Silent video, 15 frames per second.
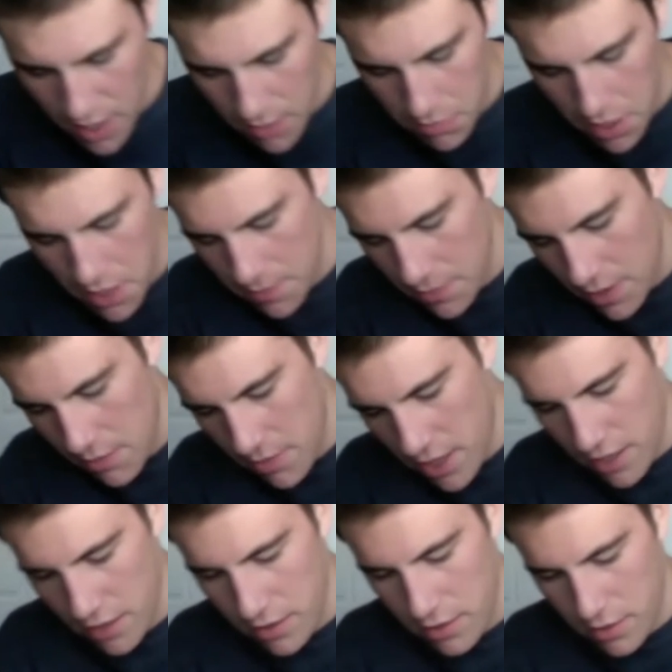but I
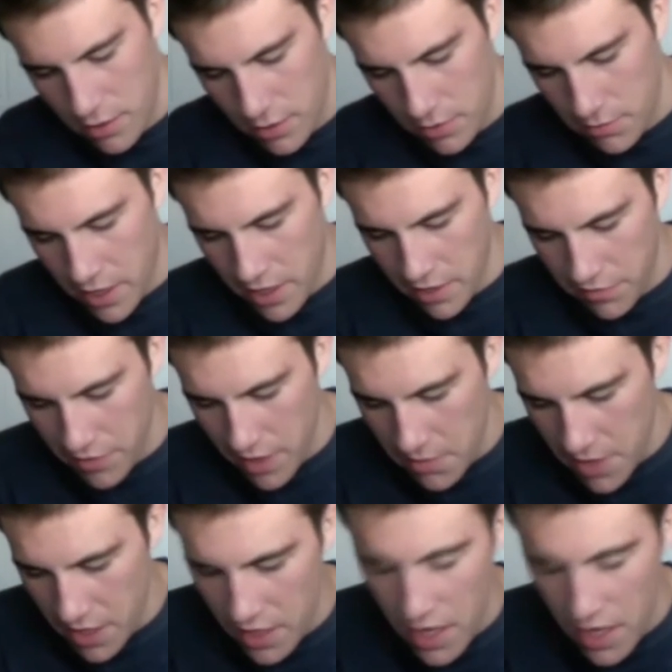might make it for iPad.